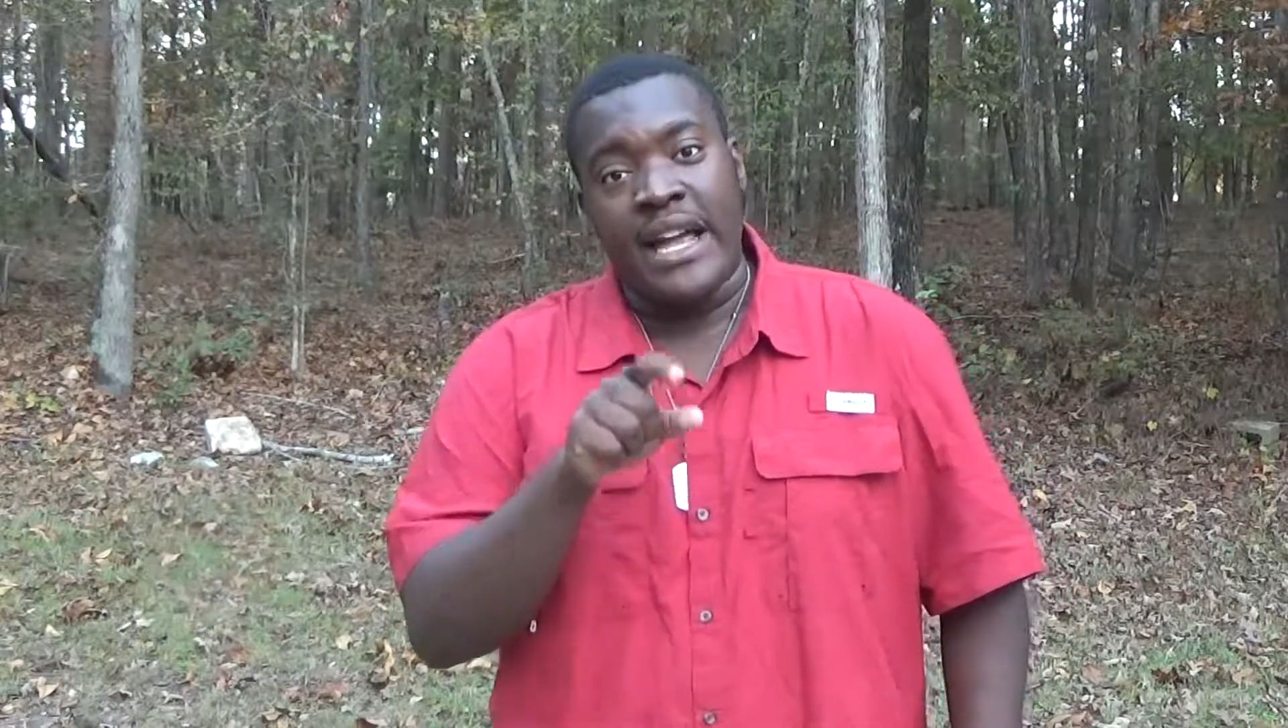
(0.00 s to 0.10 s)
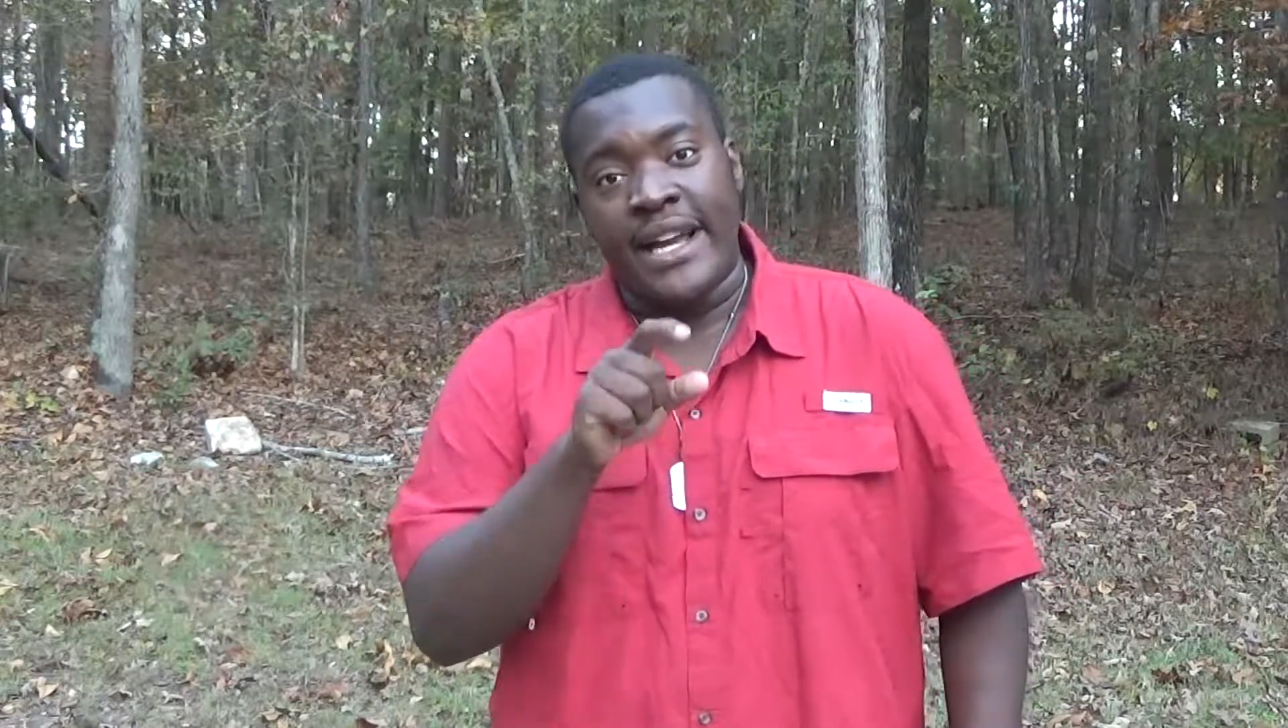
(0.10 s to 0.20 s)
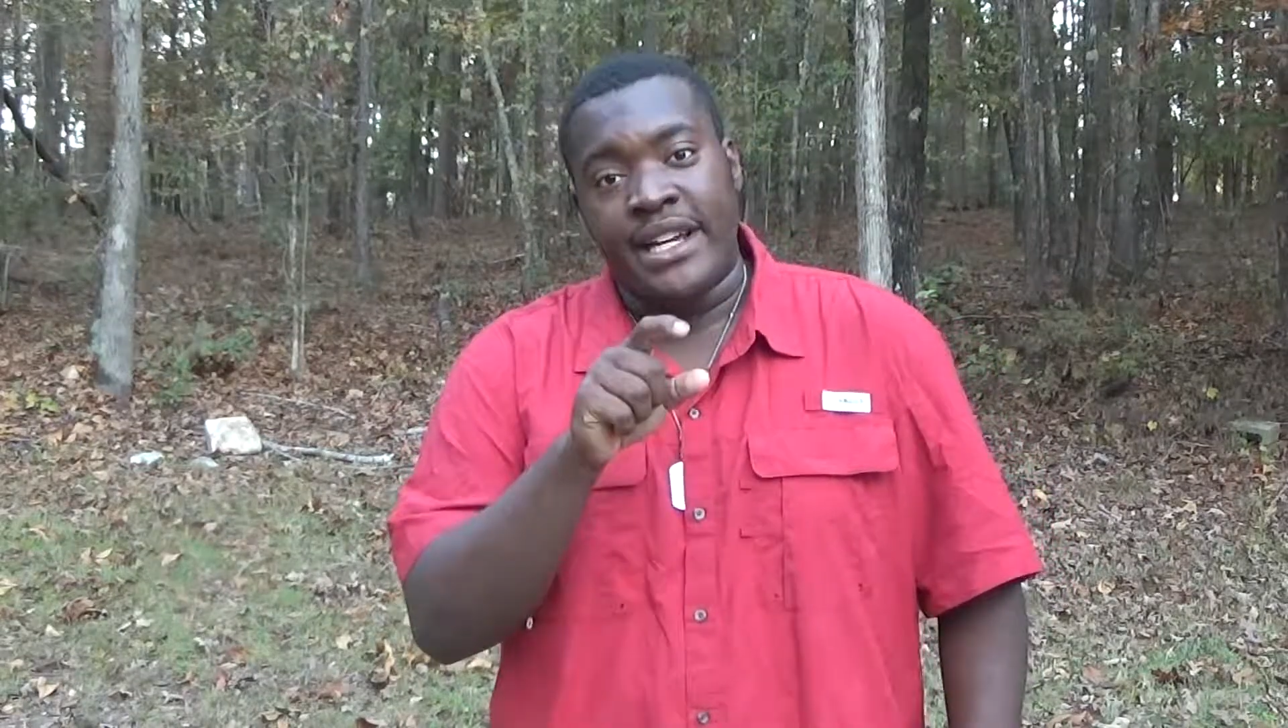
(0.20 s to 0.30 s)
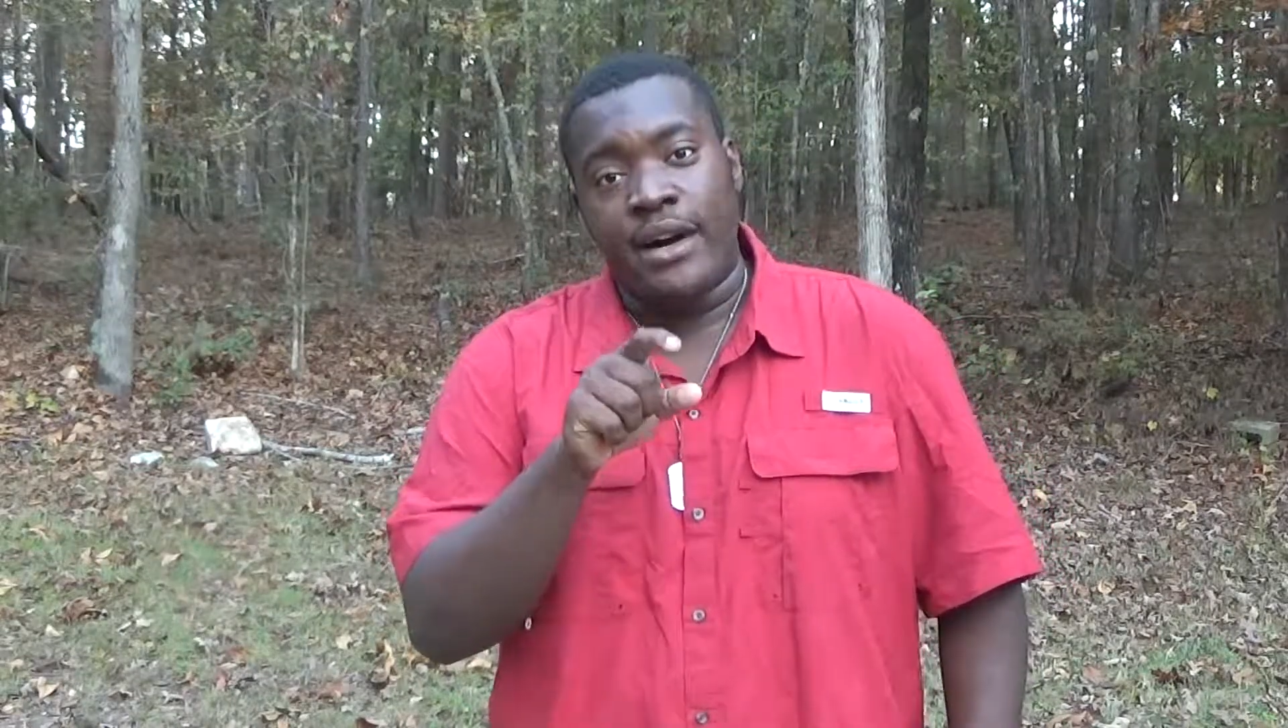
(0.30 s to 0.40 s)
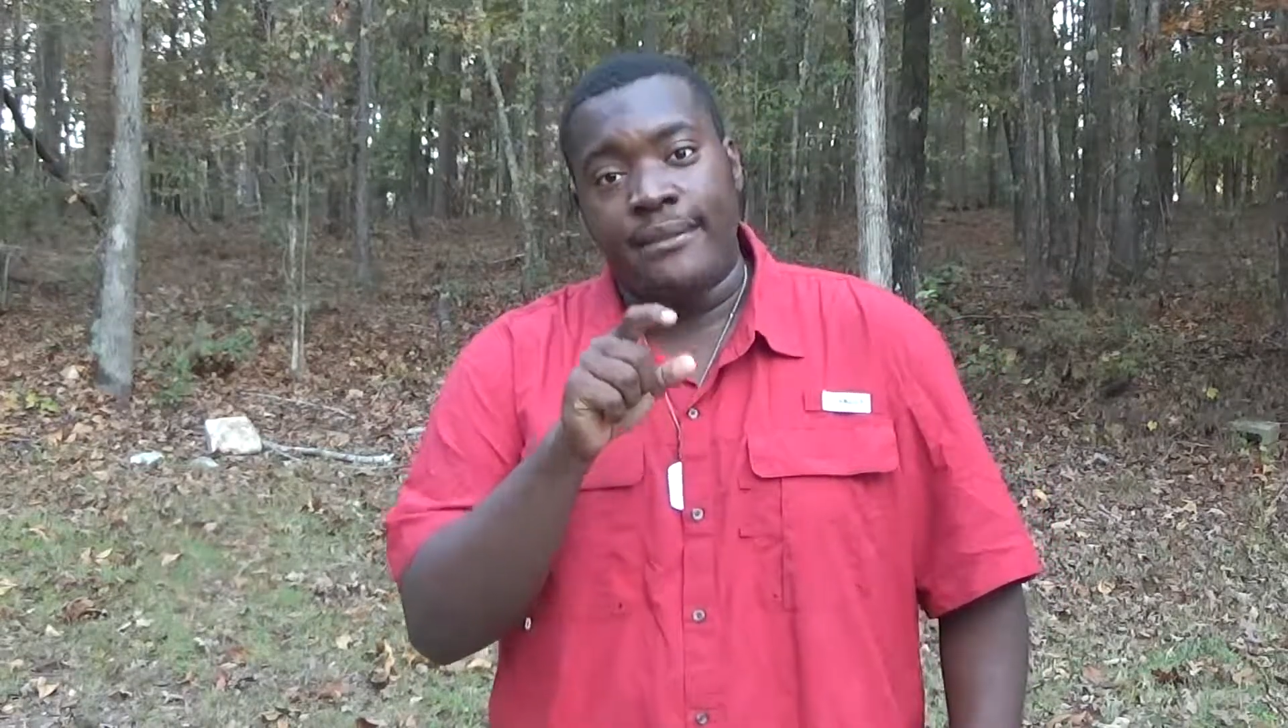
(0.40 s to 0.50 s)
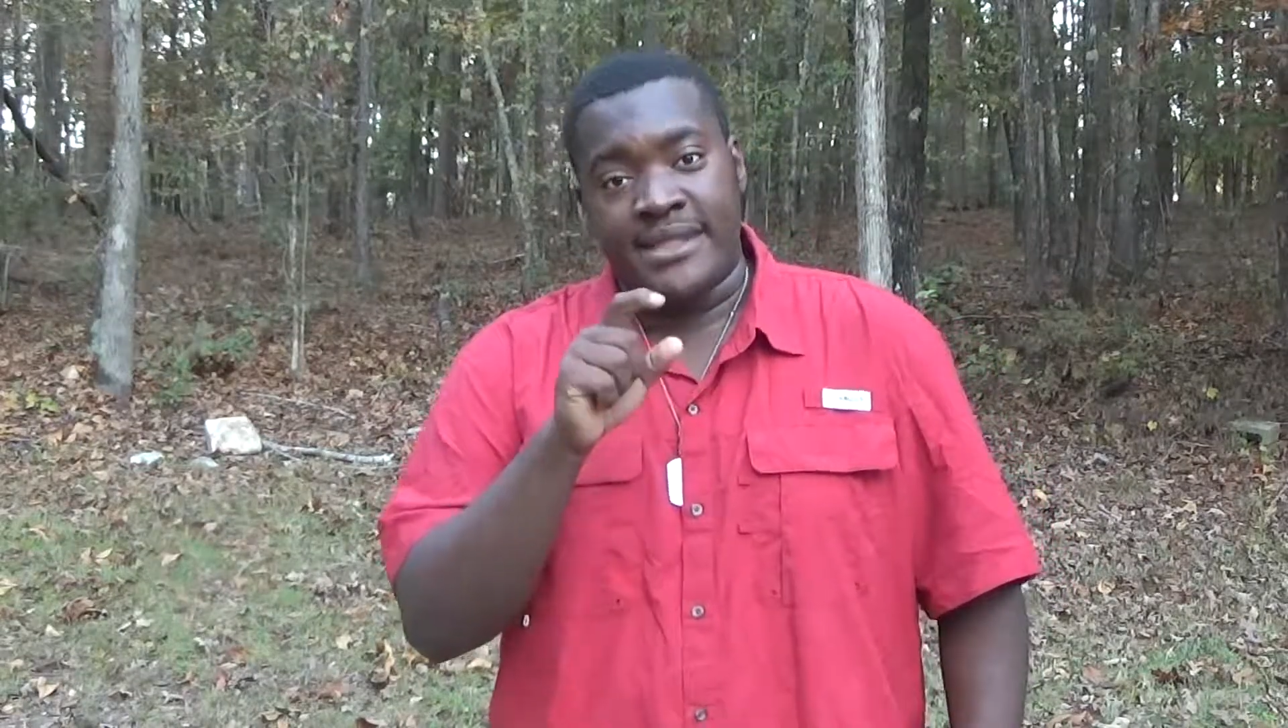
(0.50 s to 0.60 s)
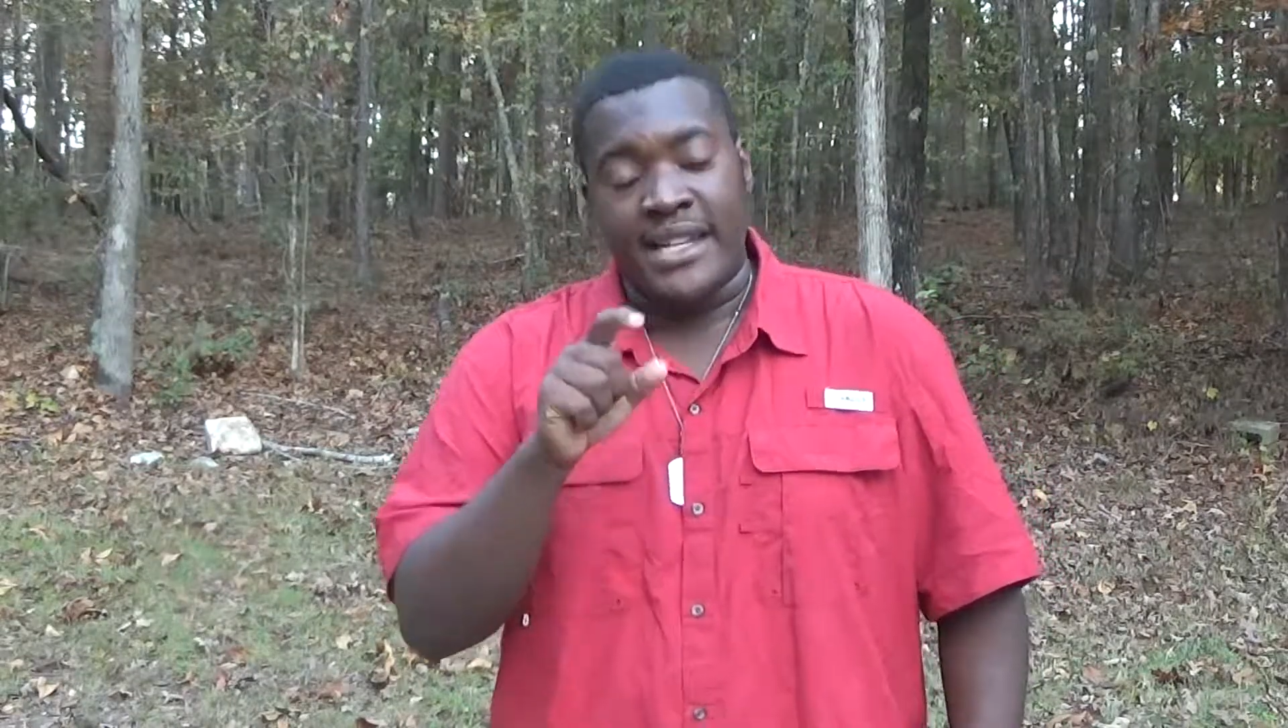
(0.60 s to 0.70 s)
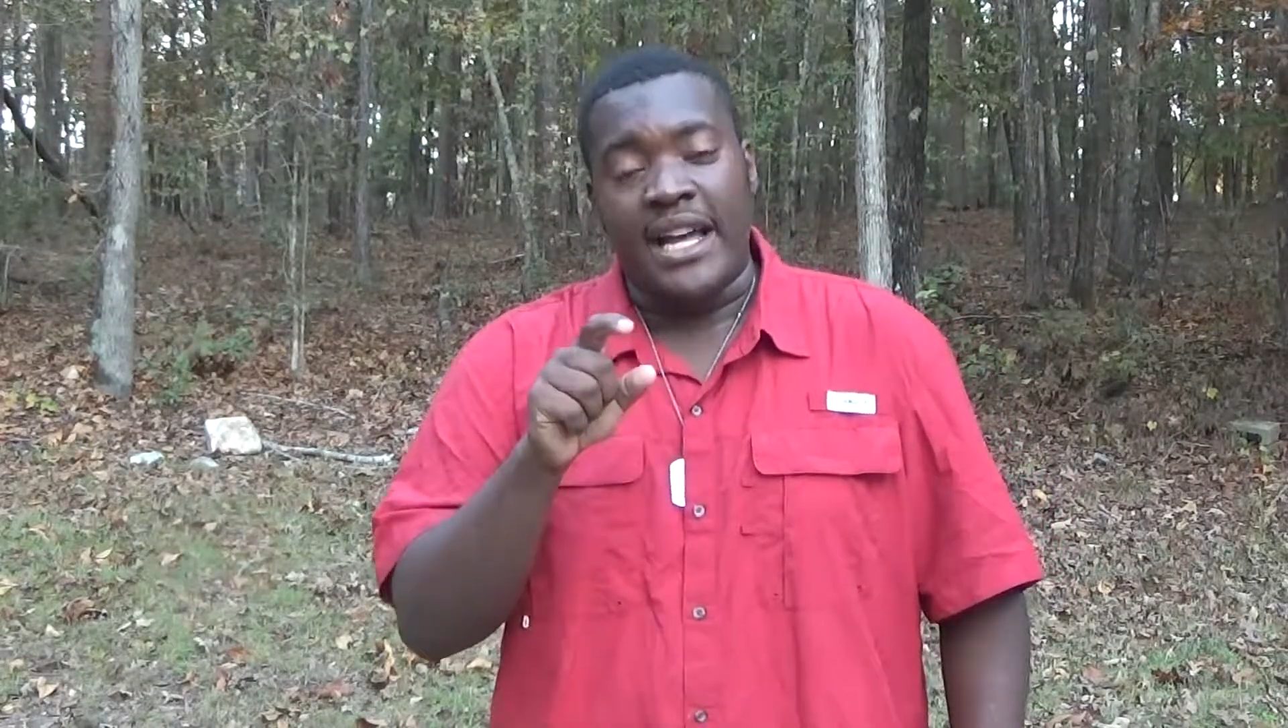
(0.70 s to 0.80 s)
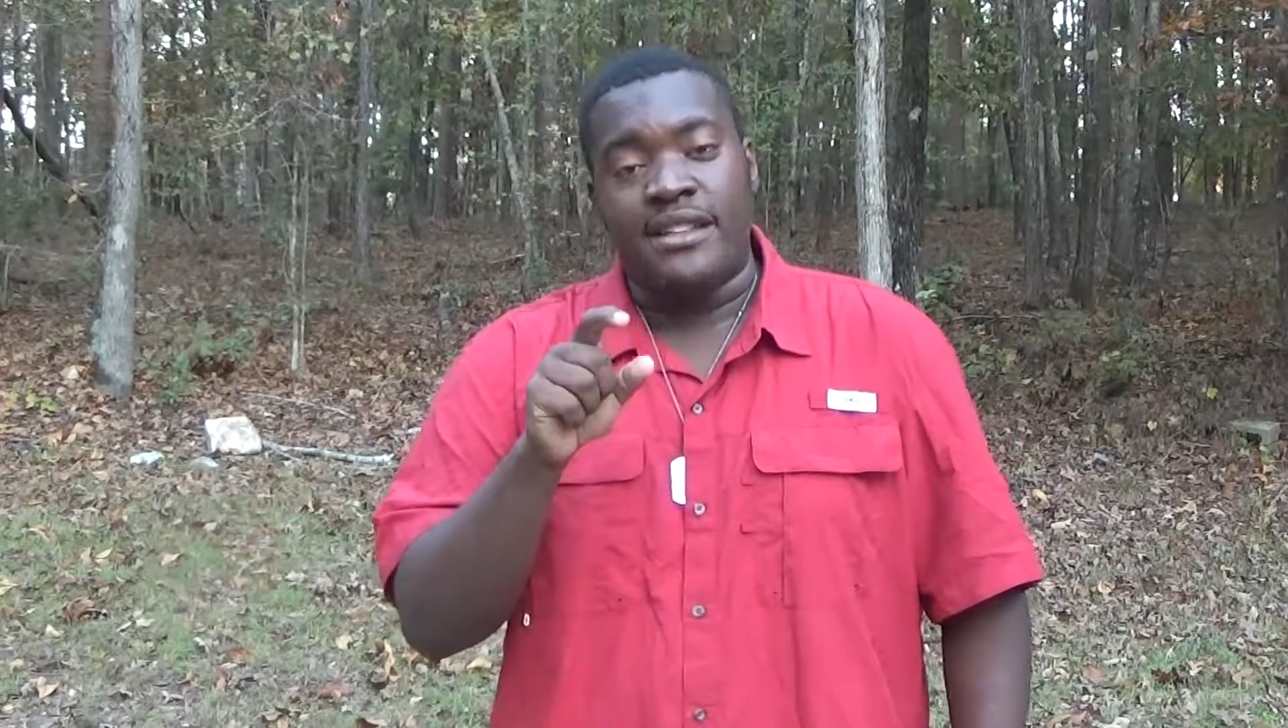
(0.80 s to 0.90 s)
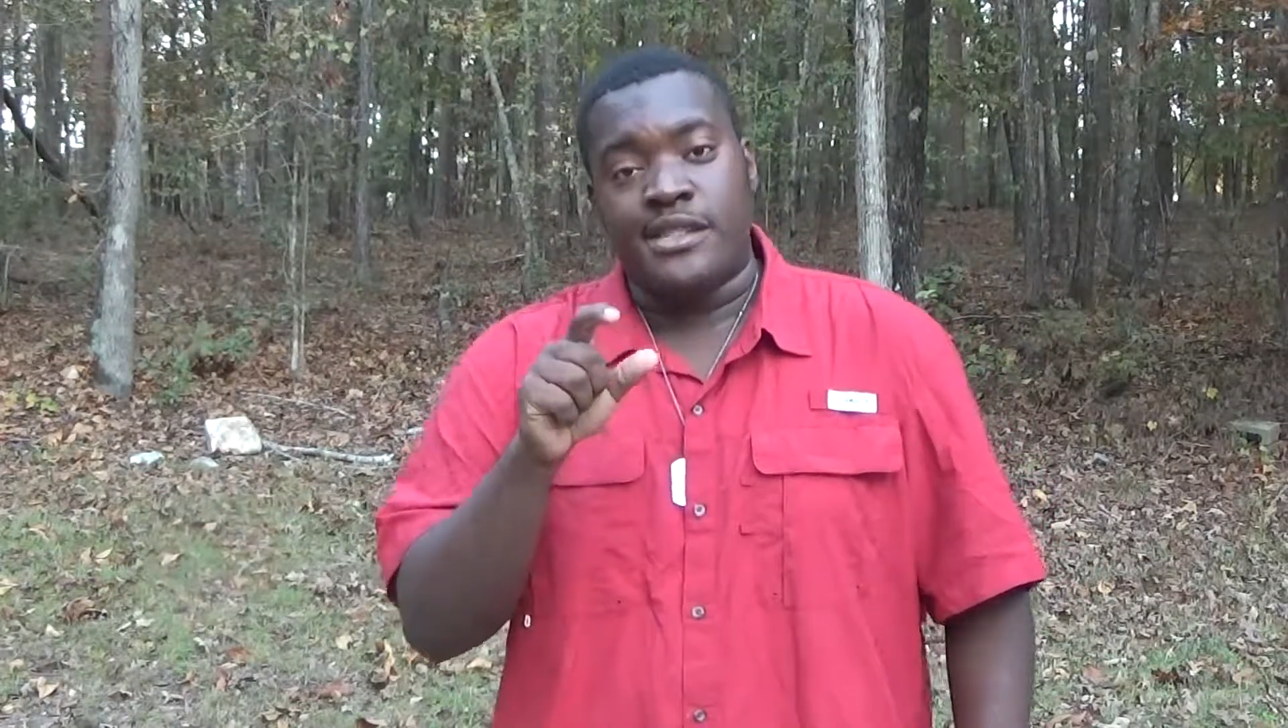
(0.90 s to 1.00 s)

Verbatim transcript: icon beside